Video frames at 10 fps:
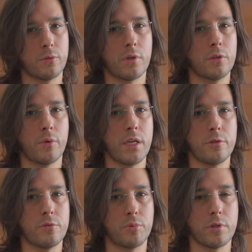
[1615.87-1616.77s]
or wrong way
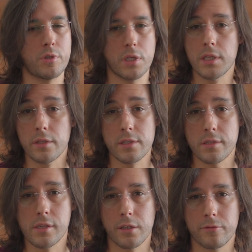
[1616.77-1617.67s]
to approach any of this
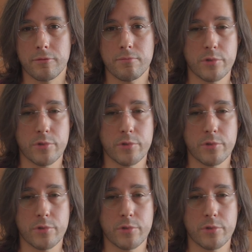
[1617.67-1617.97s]
stuff.